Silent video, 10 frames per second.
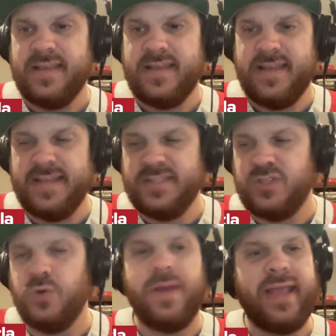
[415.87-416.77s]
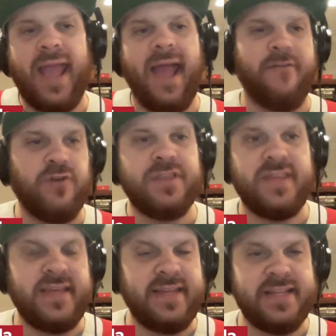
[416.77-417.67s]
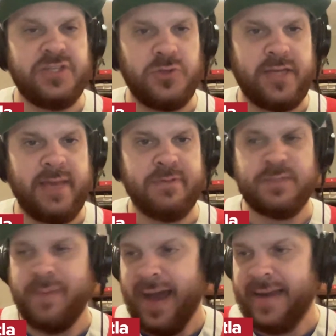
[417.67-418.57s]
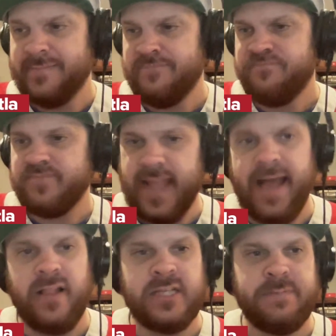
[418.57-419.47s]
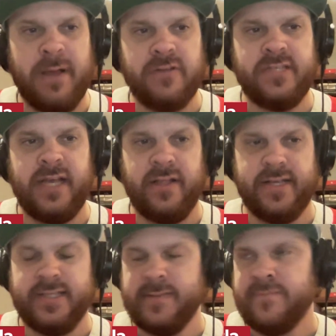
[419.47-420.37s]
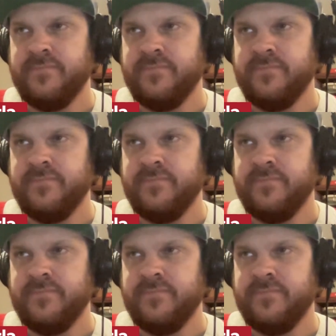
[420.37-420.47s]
He's doing everything he needs to keep a spot. Alex Belzile is.